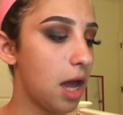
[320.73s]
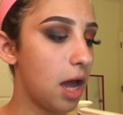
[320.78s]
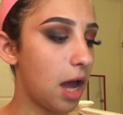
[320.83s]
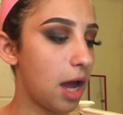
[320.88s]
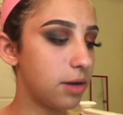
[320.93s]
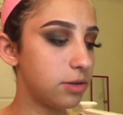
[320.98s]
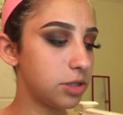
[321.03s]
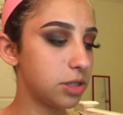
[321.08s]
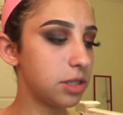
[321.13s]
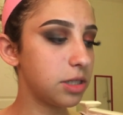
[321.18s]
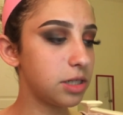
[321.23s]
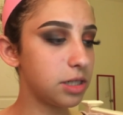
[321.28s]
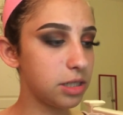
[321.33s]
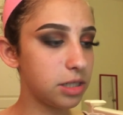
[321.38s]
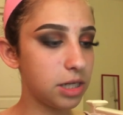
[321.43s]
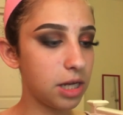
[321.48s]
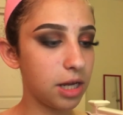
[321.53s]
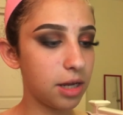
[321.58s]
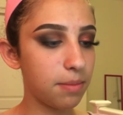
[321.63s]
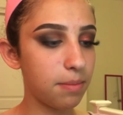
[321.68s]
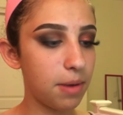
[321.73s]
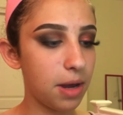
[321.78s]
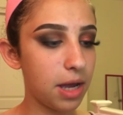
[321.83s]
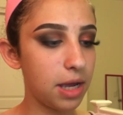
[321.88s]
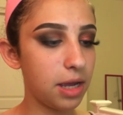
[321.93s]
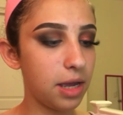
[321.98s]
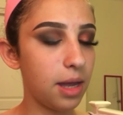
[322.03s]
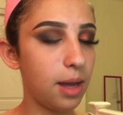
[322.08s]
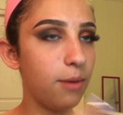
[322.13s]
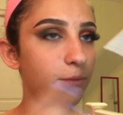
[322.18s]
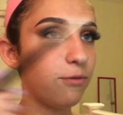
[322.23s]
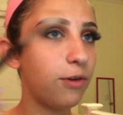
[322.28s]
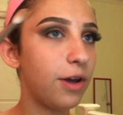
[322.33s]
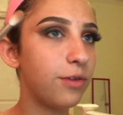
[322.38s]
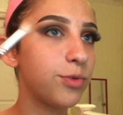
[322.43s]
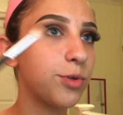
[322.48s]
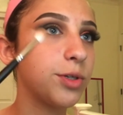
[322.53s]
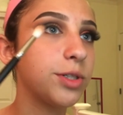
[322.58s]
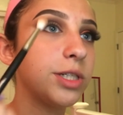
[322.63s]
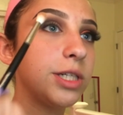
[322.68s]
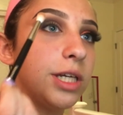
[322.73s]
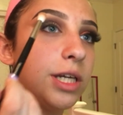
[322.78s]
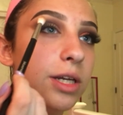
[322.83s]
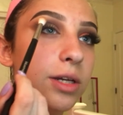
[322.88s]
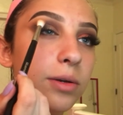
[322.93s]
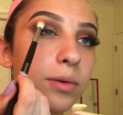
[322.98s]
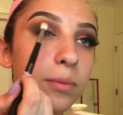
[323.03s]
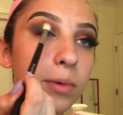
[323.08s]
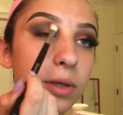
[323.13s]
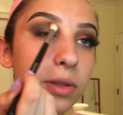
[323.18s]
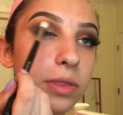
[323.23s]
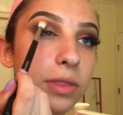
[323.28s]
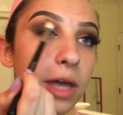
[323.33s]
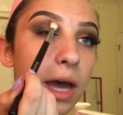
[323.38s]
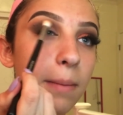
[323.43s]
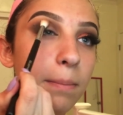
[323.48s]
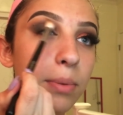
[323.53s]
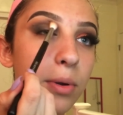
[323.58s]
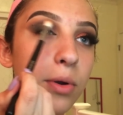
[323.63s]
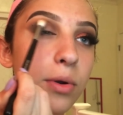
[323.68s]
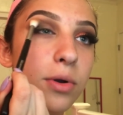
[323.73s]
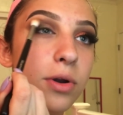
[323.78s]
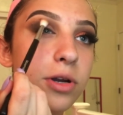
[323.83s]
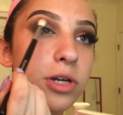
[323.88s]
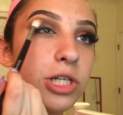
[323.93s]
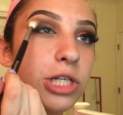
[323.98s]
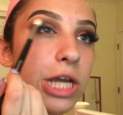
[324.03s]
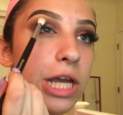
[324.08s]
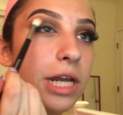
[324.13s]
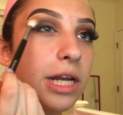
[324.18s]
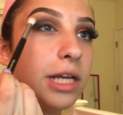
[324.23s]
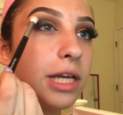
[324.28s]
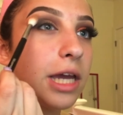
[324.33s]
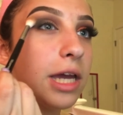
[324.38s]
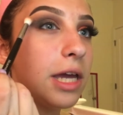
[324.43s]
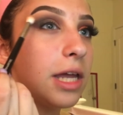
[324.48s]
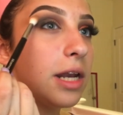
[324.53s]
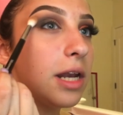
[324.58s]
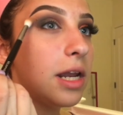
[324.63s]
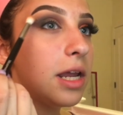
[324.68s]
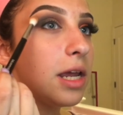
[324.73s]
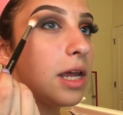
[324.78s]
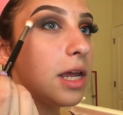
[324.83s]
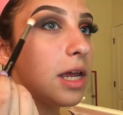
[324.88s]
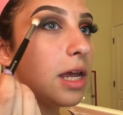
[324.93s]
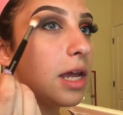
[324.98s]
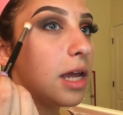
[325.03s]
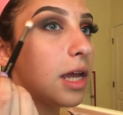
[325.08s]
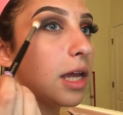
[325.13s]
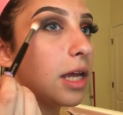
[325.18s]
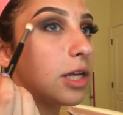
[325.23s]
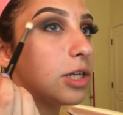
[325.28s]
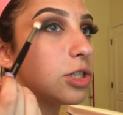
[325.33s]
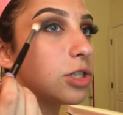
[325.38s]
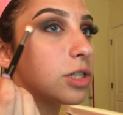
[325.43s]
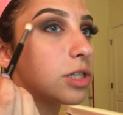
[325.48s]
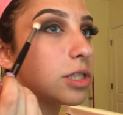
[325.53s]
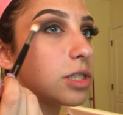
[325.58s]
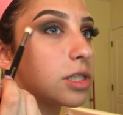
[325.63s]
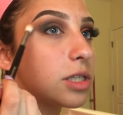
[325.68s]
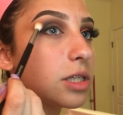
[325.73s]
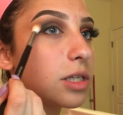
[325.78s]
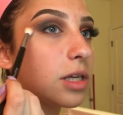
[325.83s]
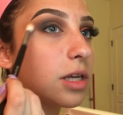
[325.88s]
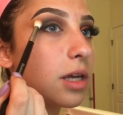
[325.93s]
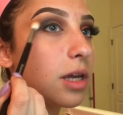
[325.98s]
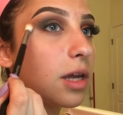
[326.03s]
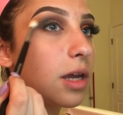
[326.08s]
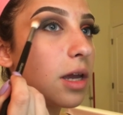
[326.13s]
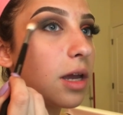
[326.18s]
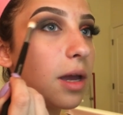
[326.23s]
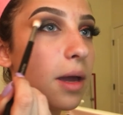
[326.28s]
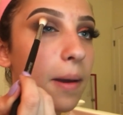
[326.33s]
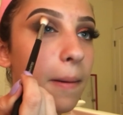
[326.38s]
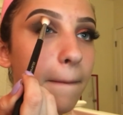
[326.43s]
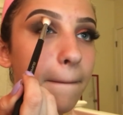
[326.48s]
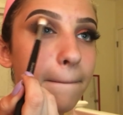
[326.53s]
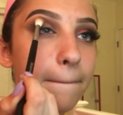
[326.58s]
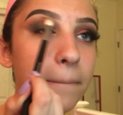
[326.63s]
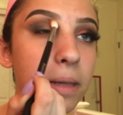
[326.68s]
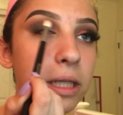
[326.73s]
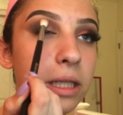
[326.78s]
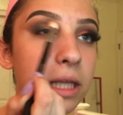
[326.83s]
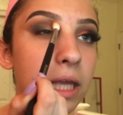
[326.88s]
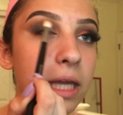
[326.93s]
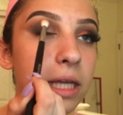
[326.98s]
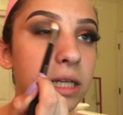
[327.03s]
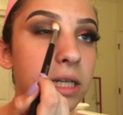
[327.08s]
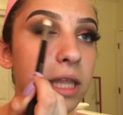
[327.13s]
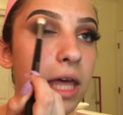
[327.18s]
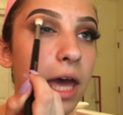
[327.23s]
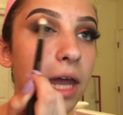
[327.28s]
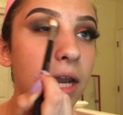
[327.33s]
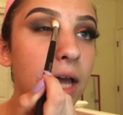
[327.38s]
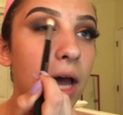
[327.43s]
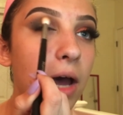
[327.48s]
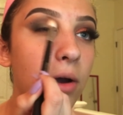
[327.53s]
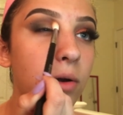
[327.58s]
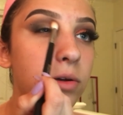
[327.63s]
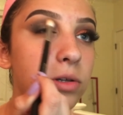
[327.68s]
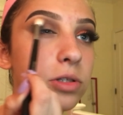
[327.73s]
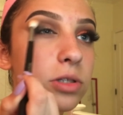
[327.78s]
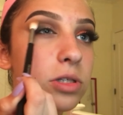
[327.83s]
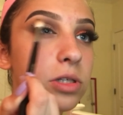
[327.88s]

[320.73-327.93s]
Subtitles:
I'm just gonna take my M513 with that pooter shade again and just blend that out